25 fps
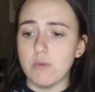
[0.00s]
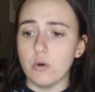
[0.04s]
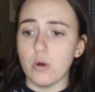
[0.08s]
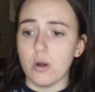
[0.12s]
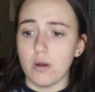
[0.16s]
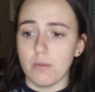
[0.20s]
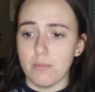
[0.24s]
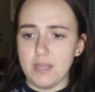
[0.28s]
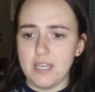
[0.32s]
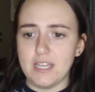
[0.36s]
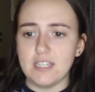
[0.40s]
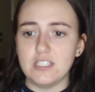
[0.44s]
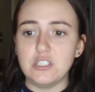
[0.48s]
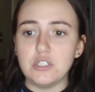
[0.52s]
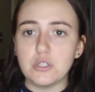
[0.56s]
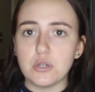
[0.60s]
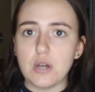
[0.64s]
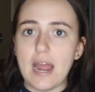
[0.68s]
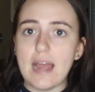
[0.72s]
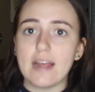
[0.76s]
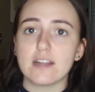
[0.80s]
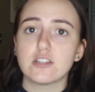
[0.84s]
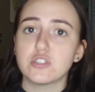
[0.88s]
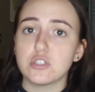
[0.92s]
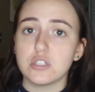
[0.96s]
more, because
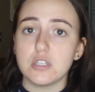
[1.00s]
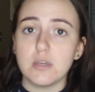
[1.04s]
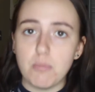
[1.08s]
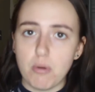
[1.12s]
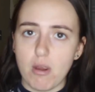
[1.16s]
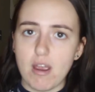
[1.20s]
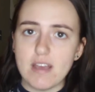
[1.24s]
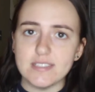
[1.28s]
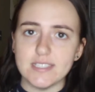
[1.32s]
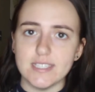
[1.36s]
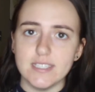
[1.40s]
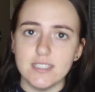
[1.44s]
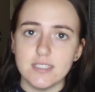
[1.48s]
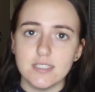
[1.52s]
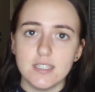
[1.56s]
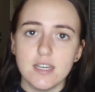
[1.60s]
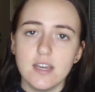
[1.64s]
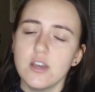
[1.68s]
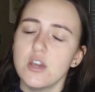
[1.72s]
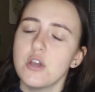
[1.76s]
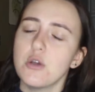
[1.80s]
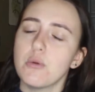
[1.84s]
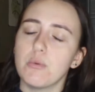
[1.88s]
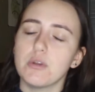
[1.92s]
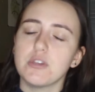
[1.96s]
you're actually present.
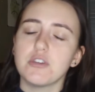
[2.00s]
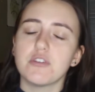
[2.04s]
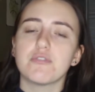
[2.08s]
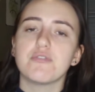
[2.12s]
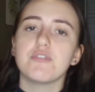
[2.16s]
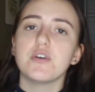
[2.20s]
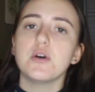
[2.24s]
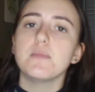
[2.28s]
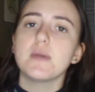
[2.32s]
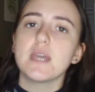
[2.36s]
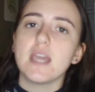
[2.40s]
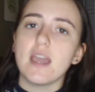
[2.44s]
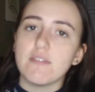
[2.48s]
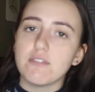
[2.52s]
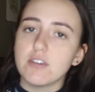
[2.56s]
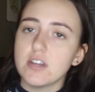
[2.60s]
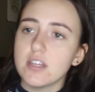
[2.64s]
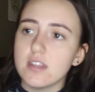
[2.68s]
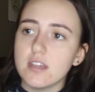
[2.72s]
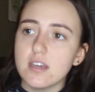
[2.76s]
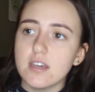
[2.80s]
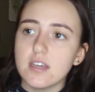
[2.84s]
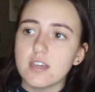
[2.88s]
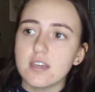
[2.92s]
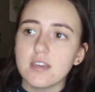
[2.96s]
When you're filming
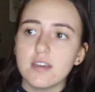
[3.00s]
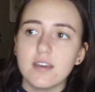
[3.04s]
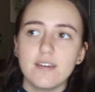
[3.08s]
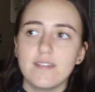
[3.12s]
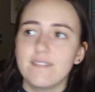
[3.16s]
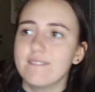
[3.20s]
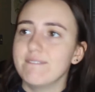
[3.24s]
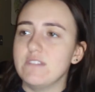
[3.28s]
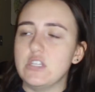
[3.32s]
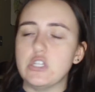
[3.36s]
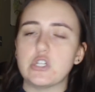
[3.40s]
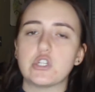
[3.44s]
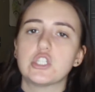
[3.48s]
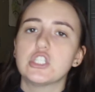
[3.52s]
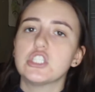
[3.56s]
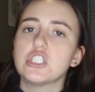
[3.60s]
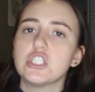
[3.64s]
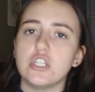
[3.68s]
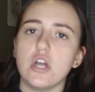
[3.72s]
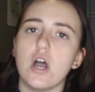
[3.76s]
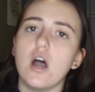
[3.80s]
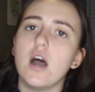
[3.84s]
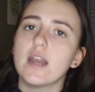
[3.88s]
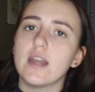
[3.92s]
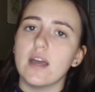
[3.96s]
everything, you're
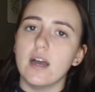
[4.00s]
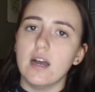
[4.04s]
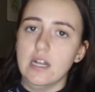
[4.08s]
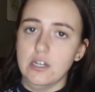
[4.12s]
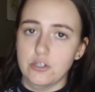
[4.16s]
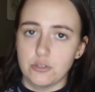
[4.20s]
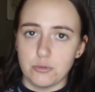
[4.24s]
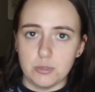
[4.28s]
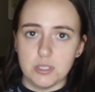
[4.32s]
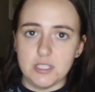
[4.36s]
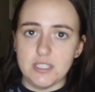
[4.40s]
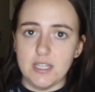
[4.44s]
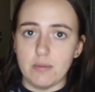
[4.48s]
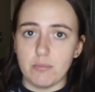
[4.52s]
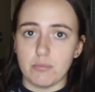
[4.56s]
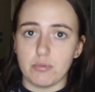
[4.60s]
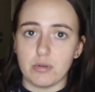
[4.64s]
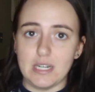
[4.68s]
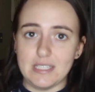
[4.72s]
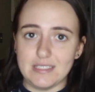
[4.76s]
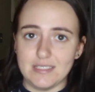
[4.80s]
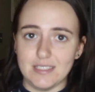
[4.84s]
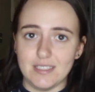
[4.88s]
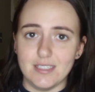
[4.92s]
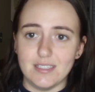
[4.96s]
just not 100%
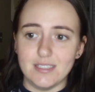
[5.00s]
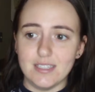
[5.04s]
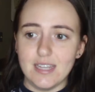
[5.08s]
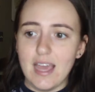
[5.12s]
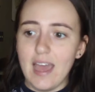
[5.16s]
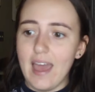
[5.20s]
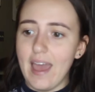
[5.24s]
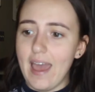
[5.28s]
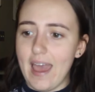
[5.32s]
present.